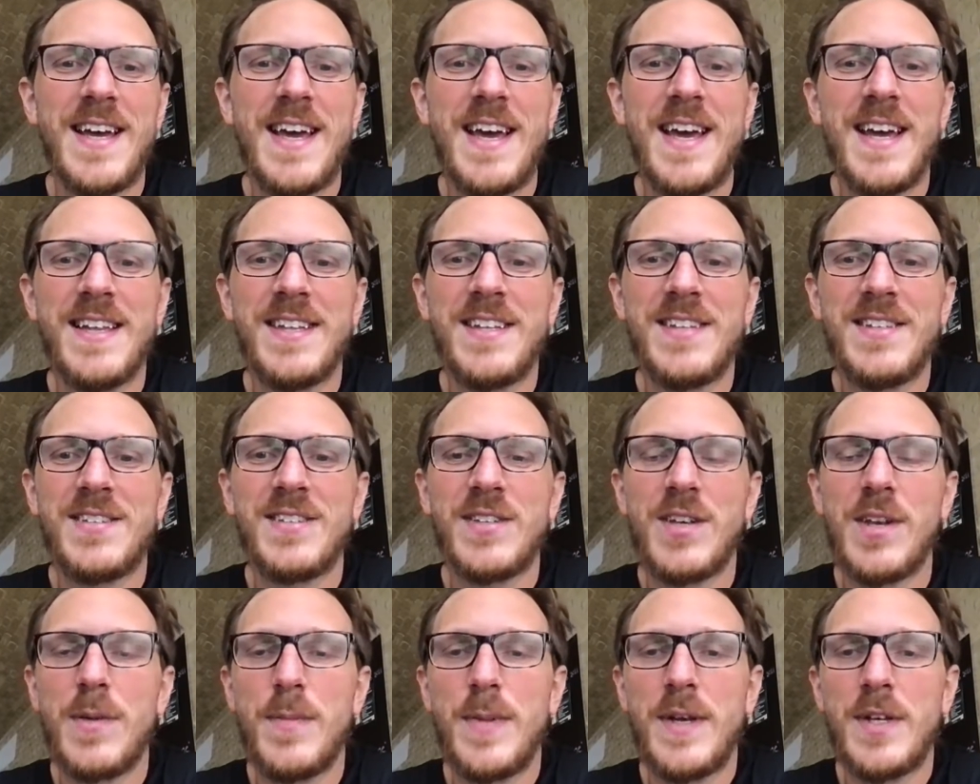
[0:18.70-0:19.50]
This is
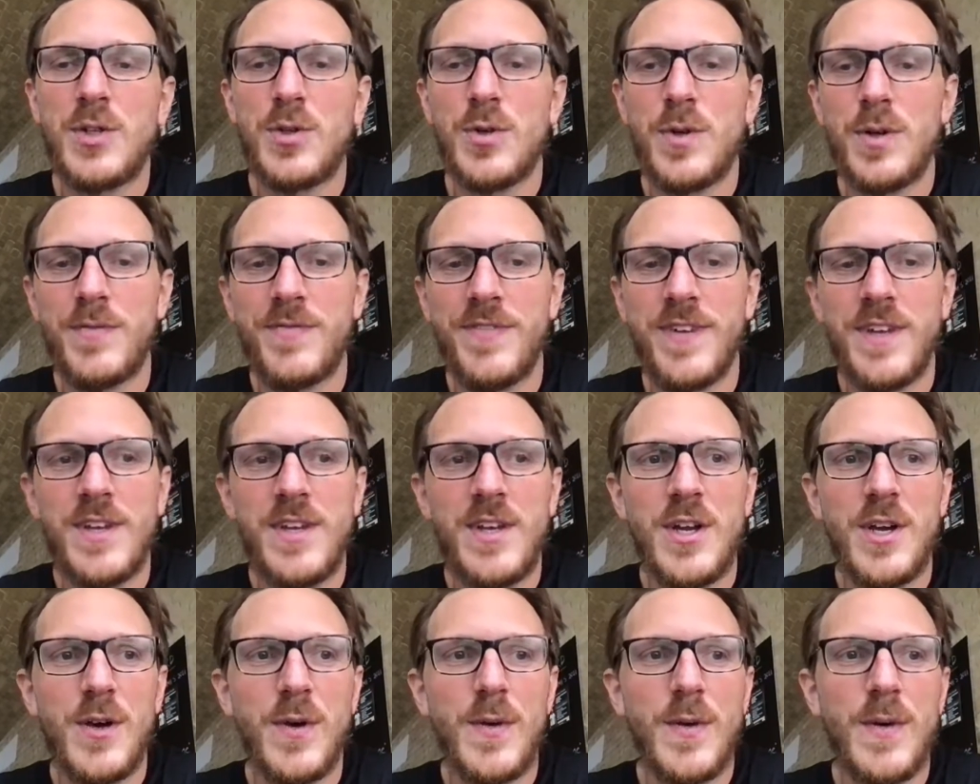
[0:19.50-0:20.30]
going to be a short
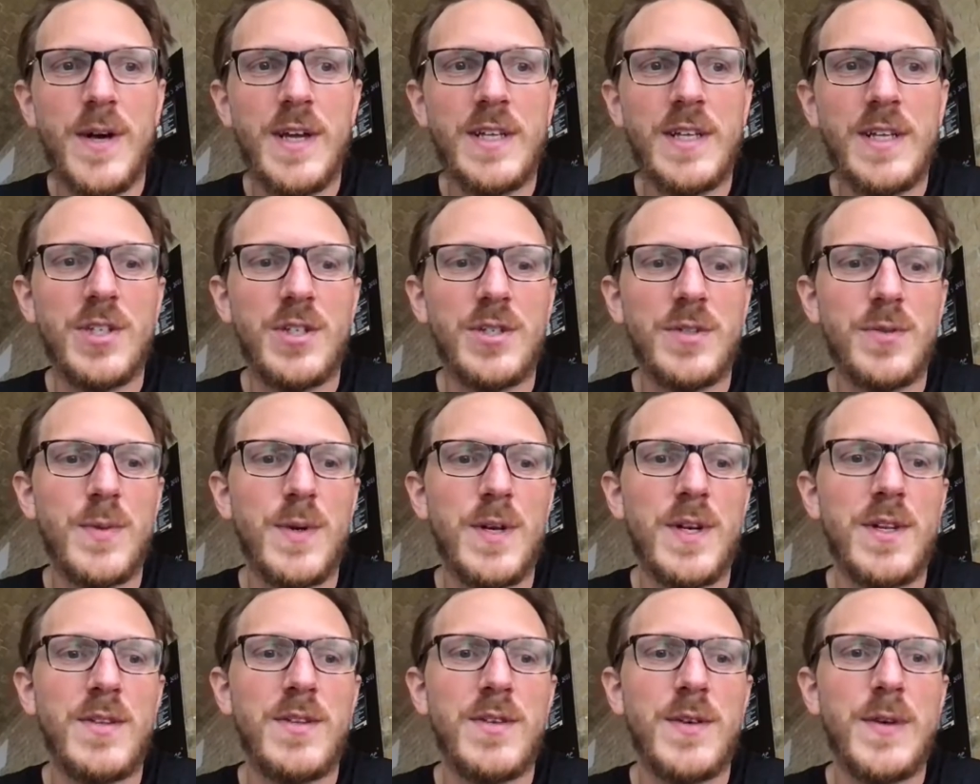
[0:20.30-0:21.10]
video. I just
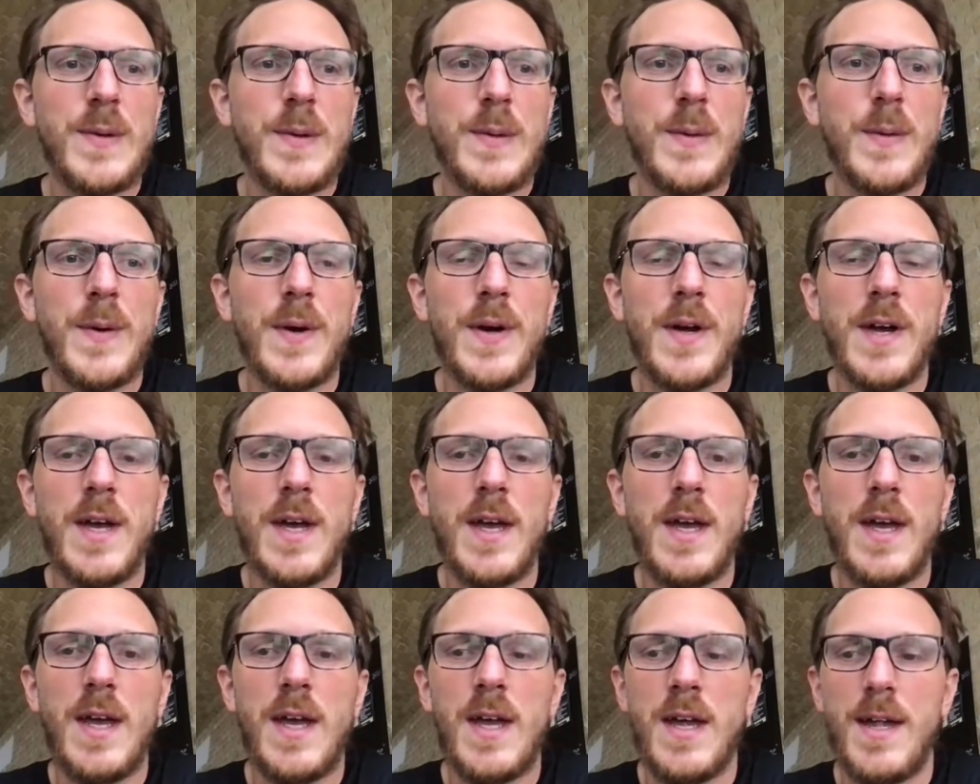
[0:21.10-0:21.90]
wanted to
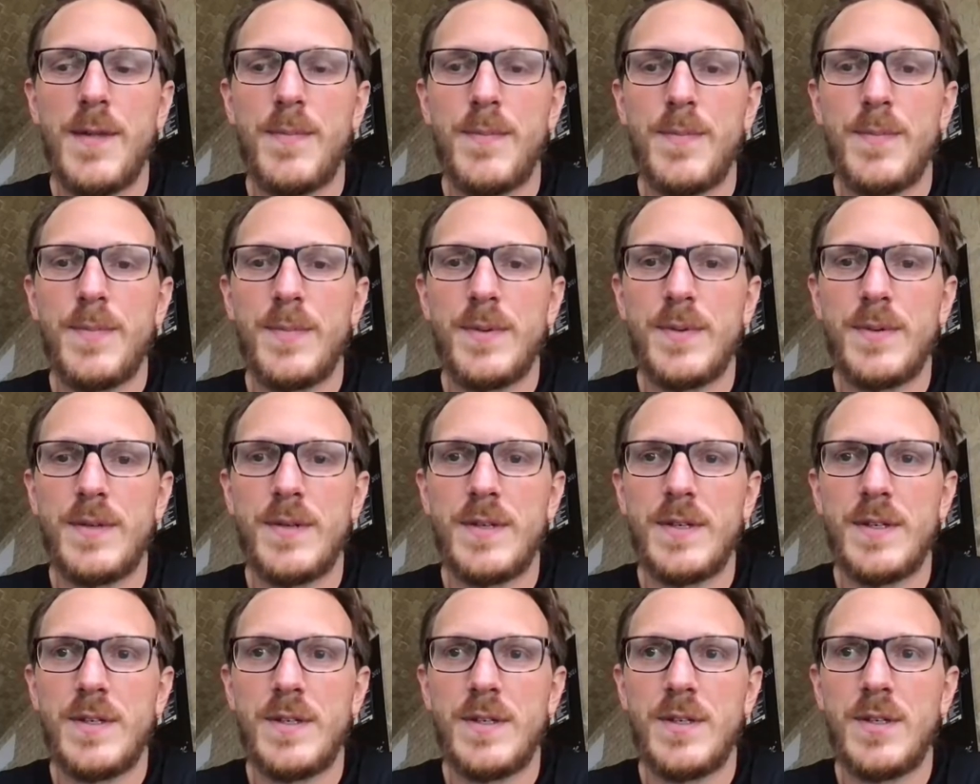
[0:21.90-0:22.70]
help
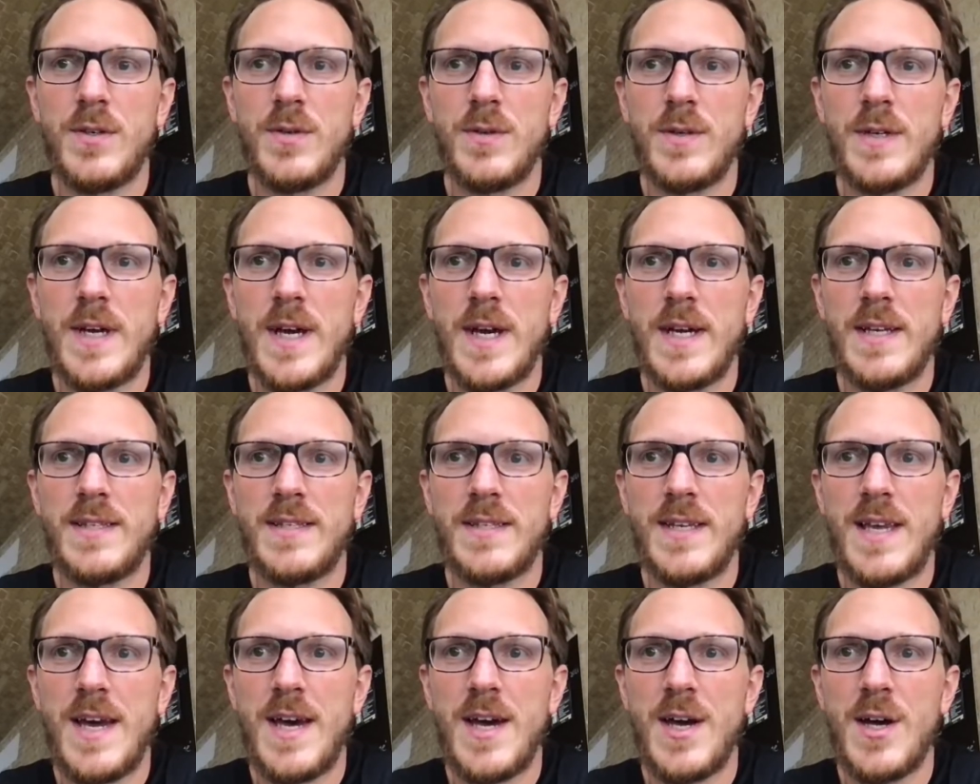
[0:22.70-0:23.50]
you guys
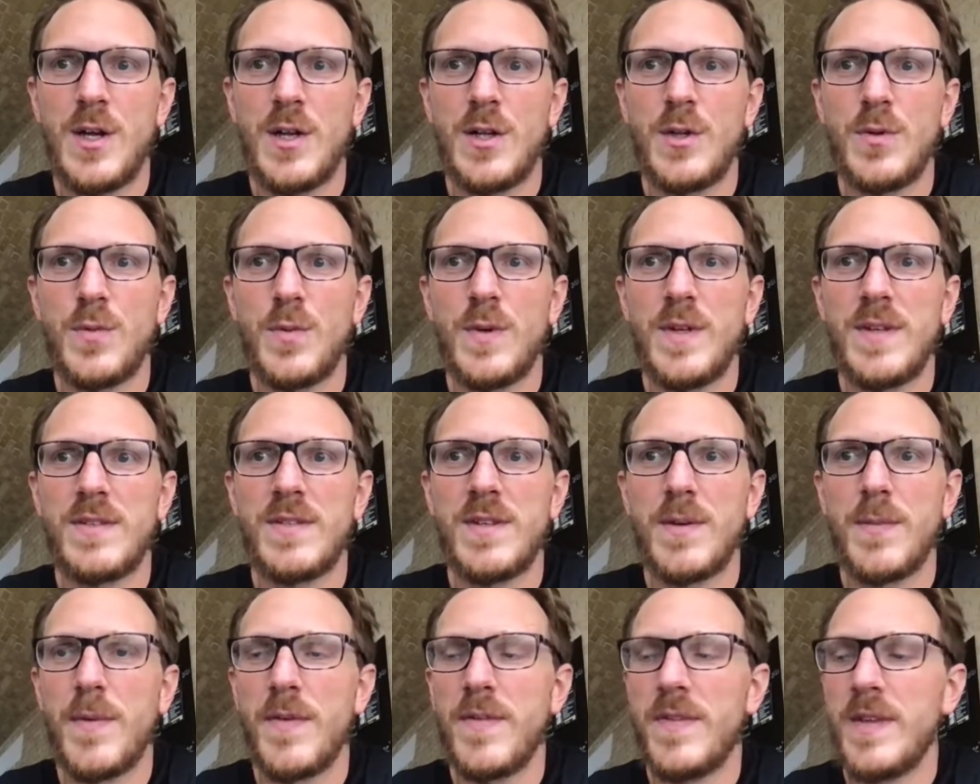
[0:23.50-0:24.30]
out with
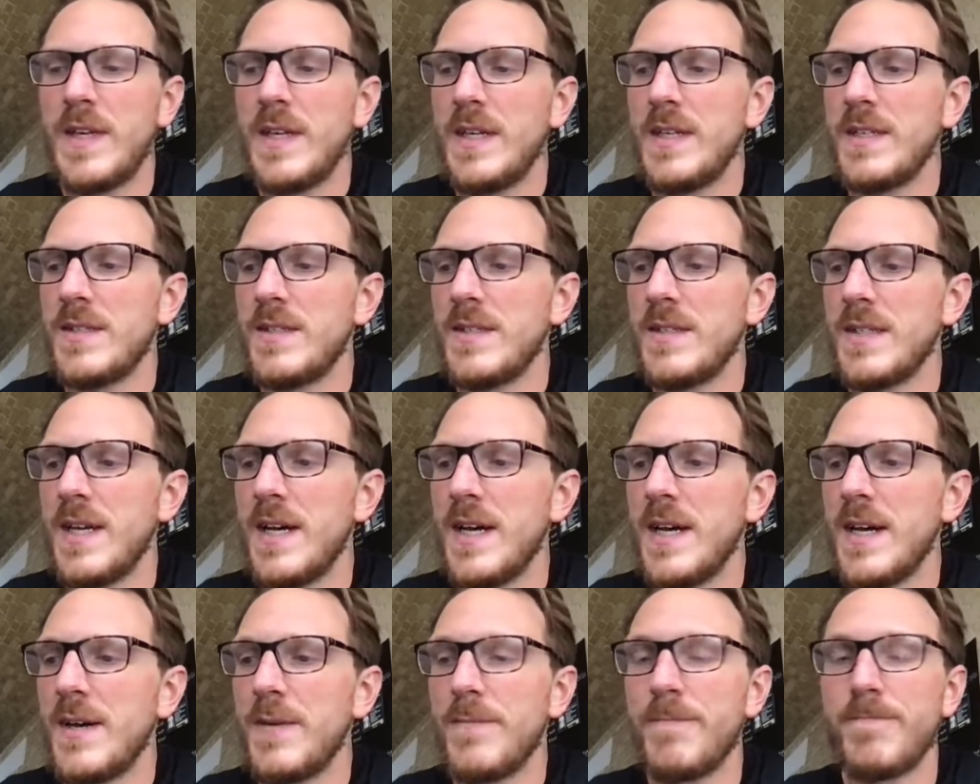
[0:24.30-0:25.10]
some of these,
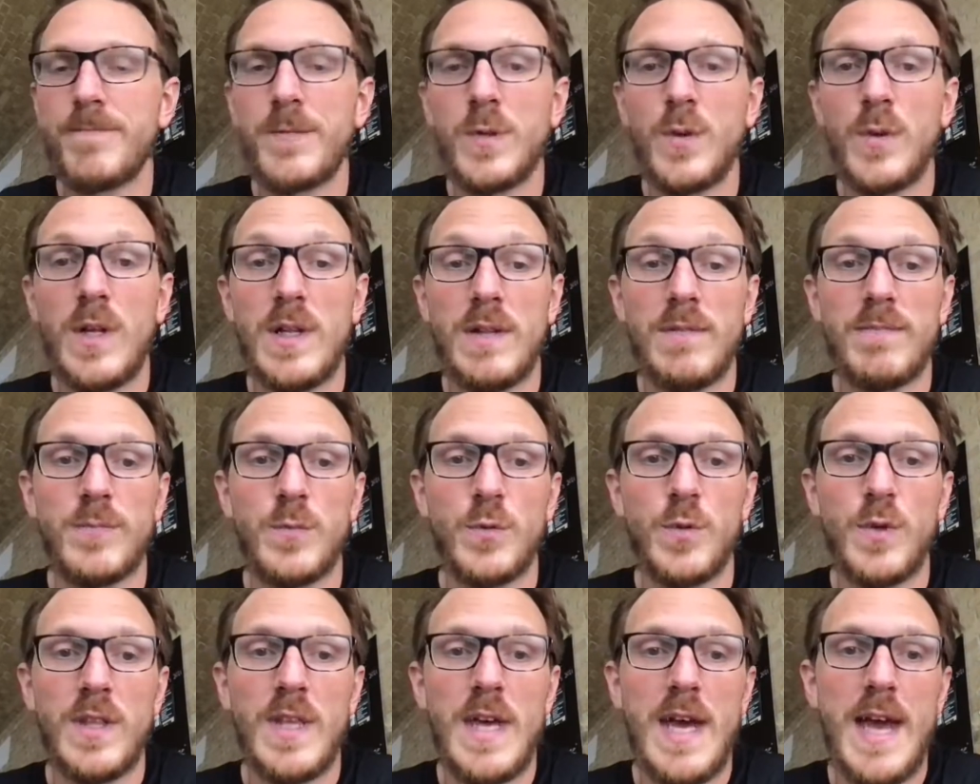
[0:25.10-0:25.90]
well,
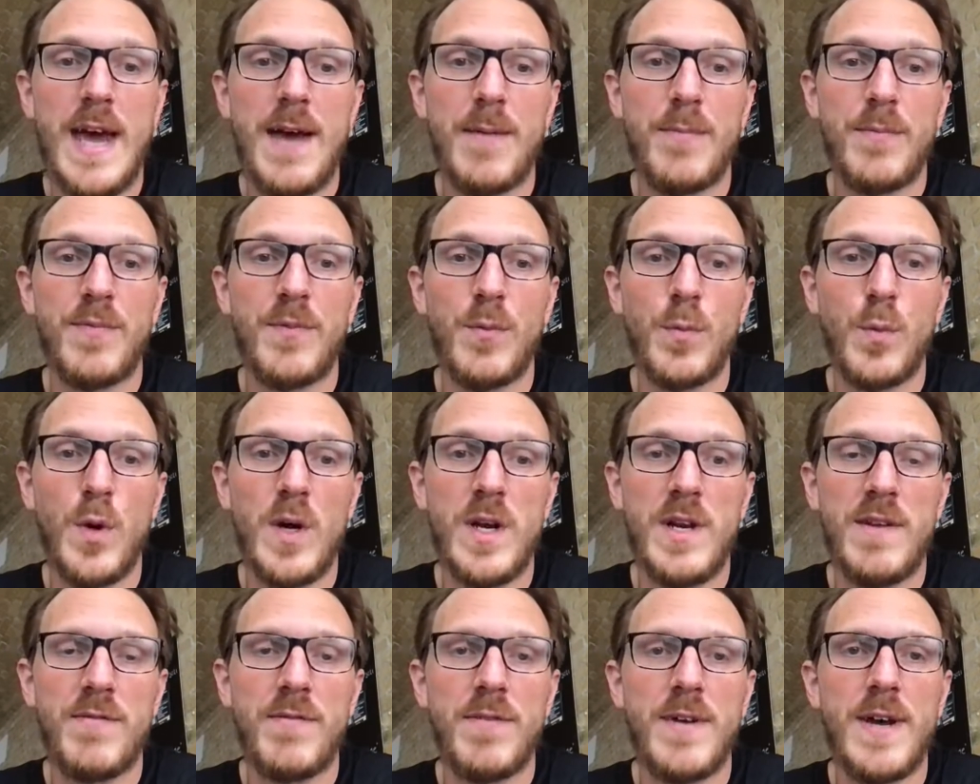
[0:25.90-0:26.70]
with the app
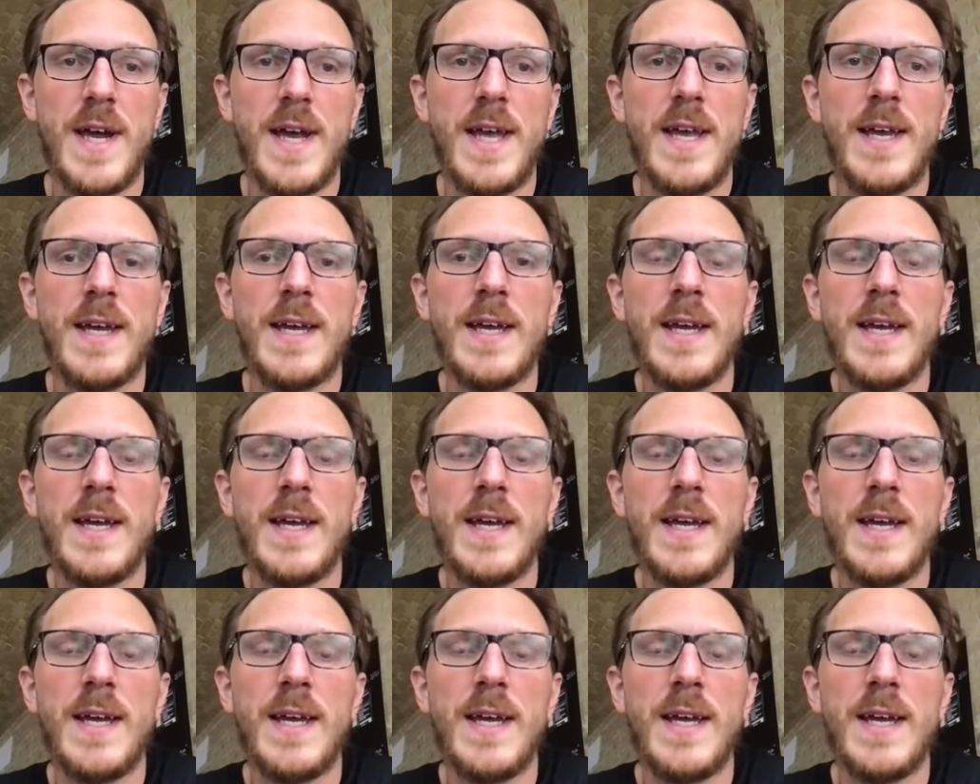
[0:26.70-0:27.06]
wodify.